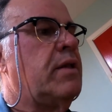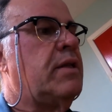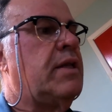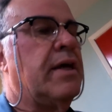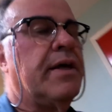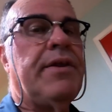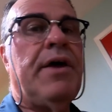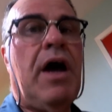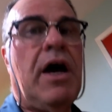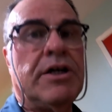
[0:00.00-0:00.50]

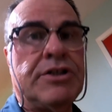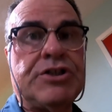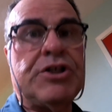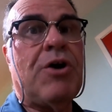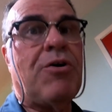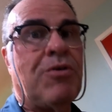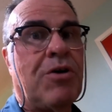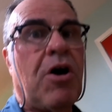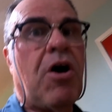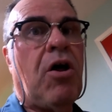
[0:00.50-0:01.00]
did a
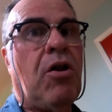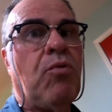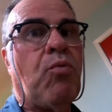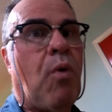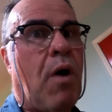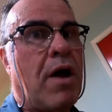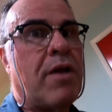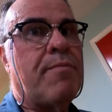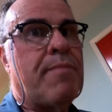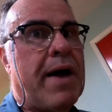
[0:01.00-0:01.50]
song called
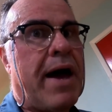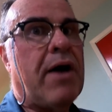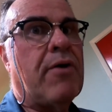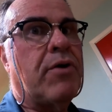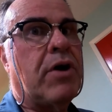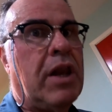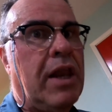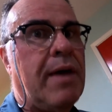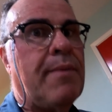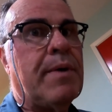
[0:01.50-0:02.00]
What
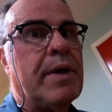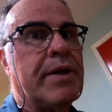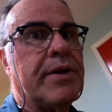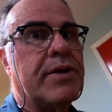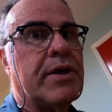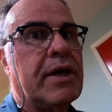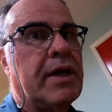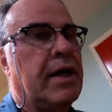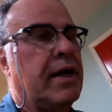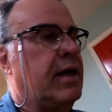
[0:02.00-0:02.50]
About
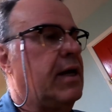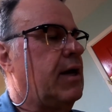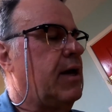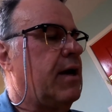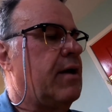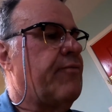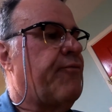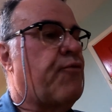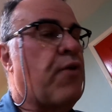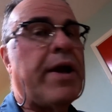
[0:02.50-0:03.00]
Clement?
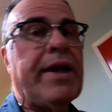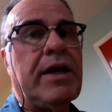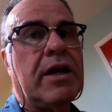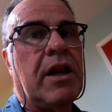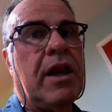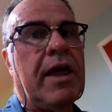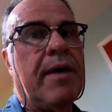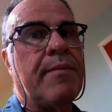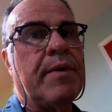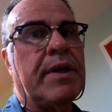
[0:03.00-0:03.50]
Frank
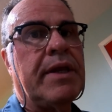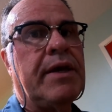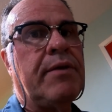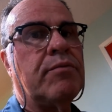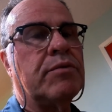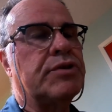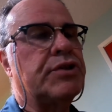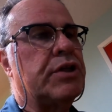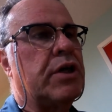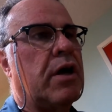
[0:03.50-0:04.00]
Clement, he
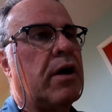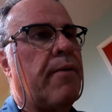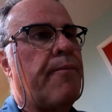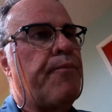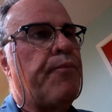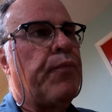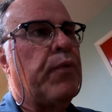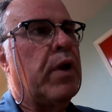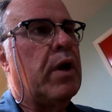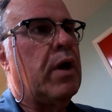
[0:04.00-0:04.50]
was a,
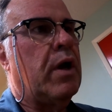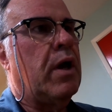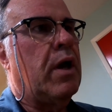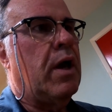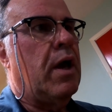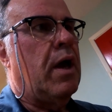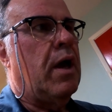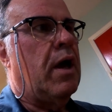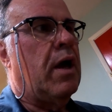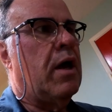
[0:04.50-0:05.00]

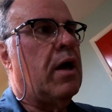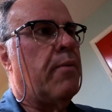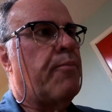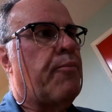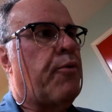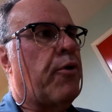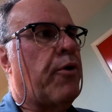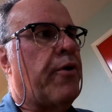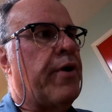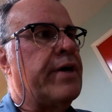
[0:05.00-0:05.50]
a
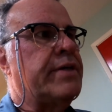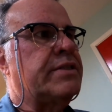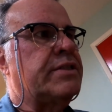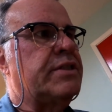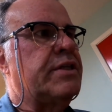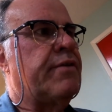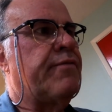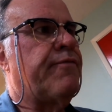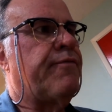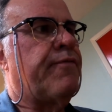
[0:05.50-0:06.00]

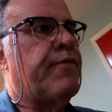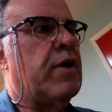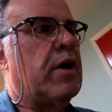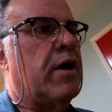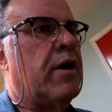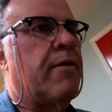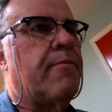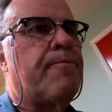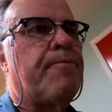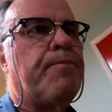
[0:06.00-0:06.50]
progressive
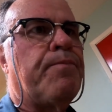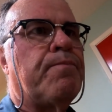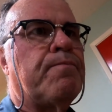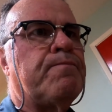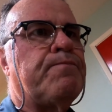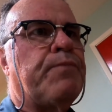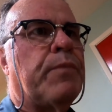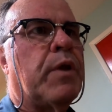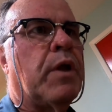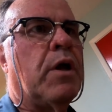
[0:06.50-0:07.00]
uh,
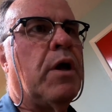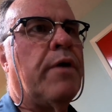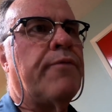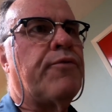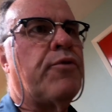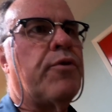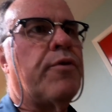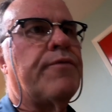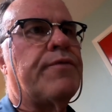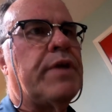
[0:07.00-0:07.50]

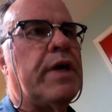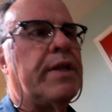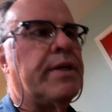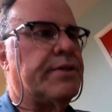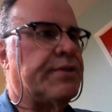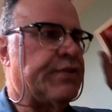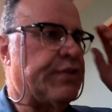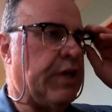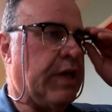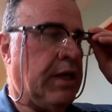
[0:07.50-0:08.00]
governor of
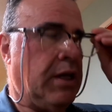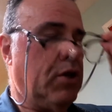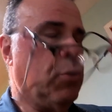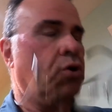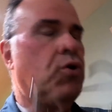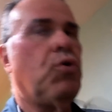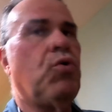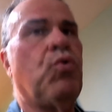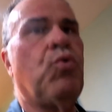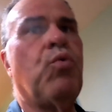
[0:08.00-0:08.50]
Tennessee,
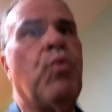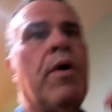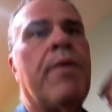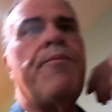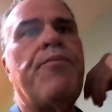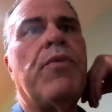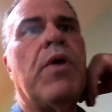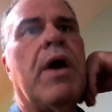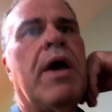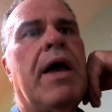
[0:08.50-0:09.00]
who
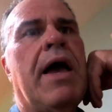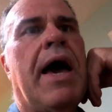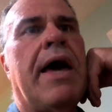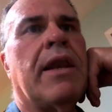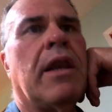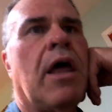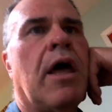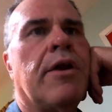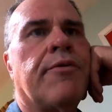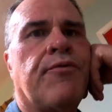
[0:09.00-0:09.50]

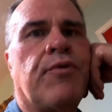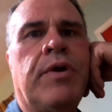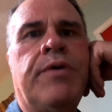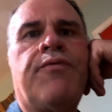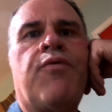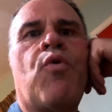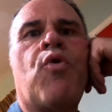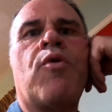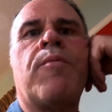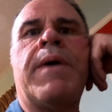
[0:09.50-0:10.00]
had a lot of
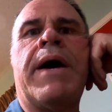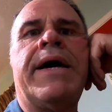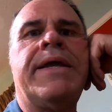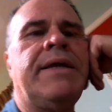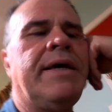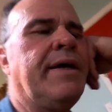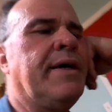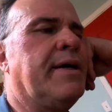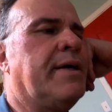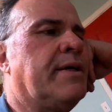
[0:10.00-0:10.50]
reform
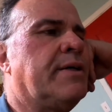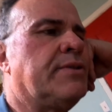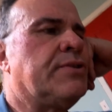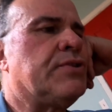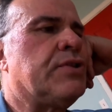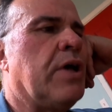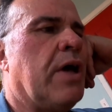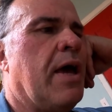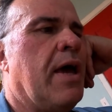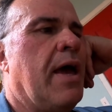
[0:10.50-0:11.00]

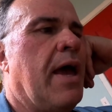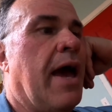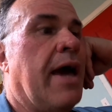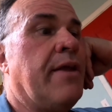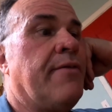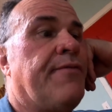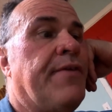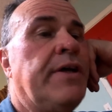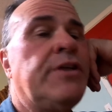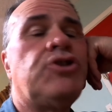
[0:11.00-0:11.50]
ideas
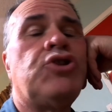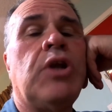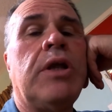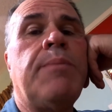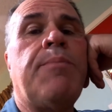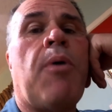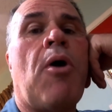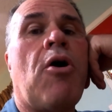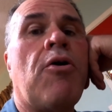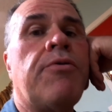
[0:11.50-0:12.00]
and
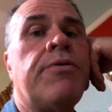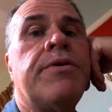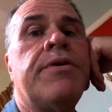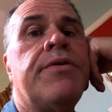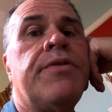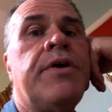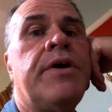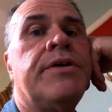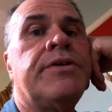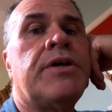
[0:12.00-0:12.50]
eventually
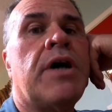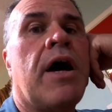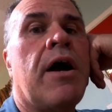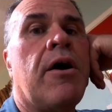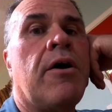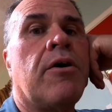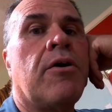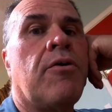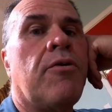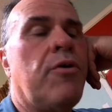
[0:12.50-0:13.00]
pardoned the
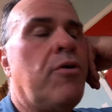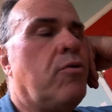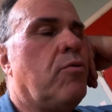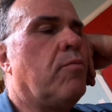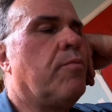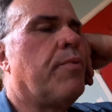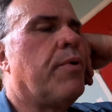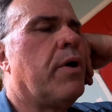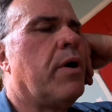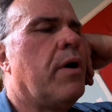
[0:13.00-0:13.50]
entire
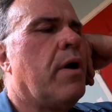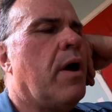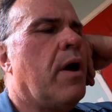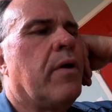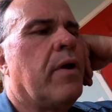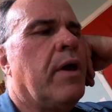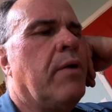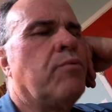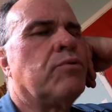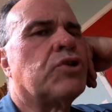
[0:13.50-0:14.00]
group.
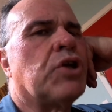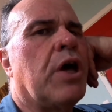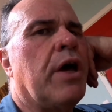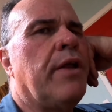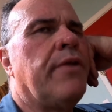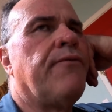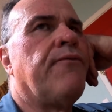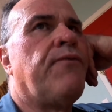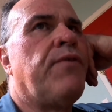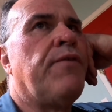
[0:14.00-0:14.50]
It was
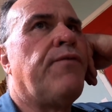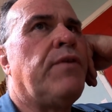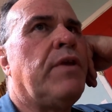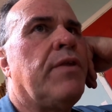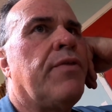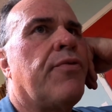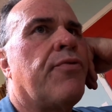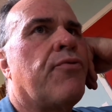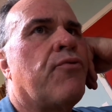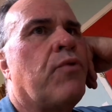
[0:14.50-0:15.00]
cut in
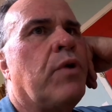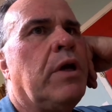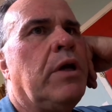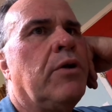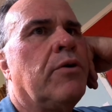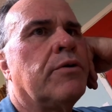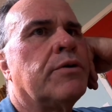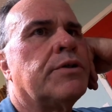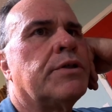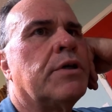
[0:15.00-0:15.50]

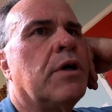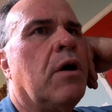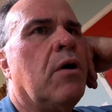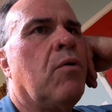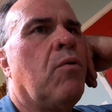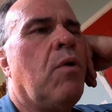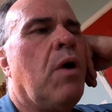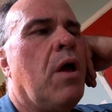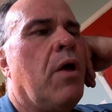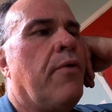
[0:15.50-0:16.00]
53 or
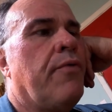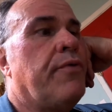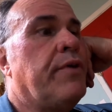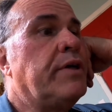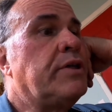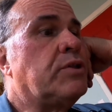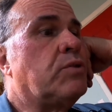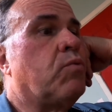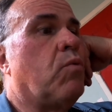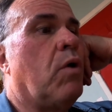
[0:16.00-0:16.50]
so.
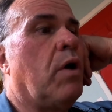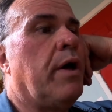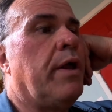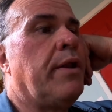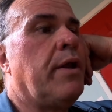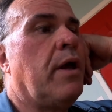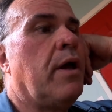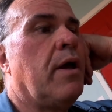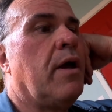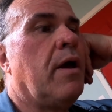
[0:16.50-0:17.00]
This
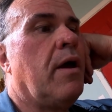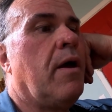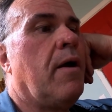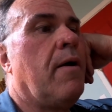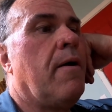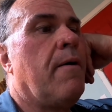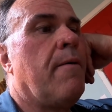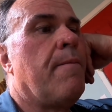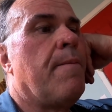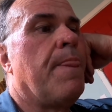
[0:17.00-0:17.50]
one
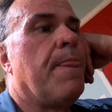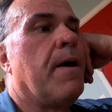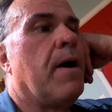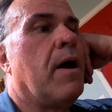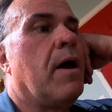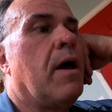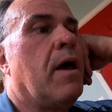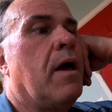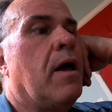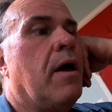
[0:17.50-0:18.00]

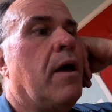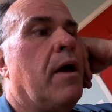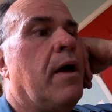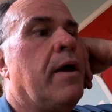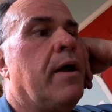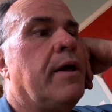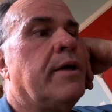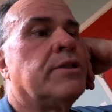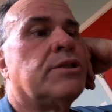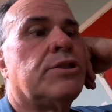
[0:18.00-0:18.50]

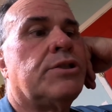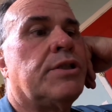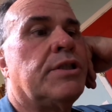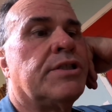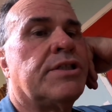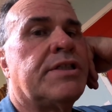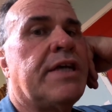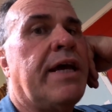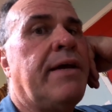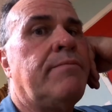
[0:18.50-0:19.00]
is the
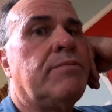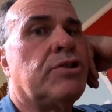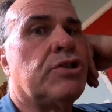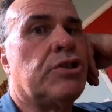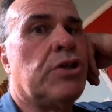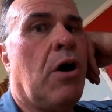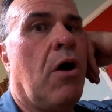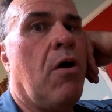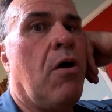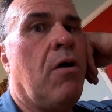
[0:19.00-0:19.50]
same
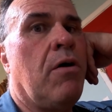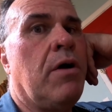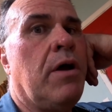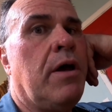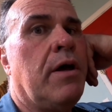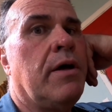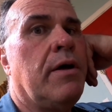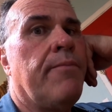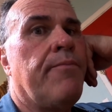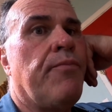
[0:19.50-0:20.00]

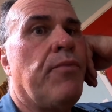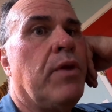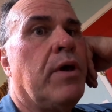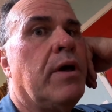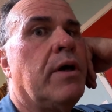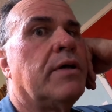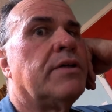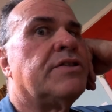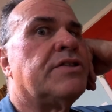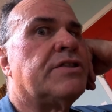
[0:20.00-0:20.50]
song,
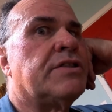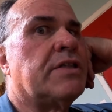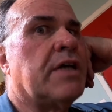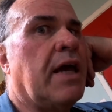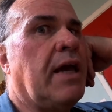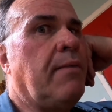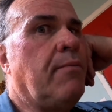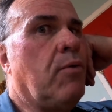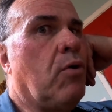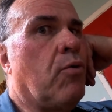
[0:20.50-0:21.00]

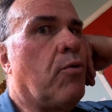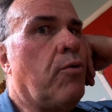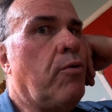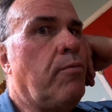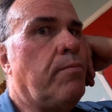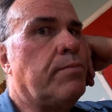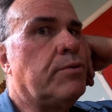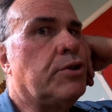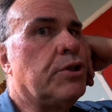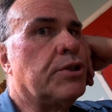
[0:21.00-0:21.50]
same
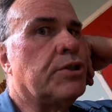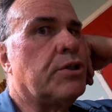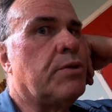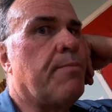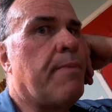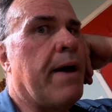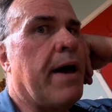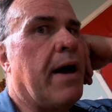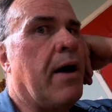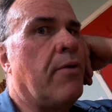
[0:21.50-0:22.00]
group just
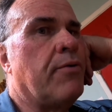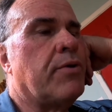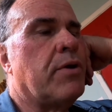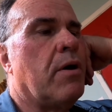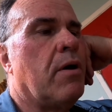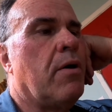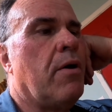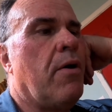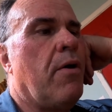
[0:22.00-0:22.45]
about,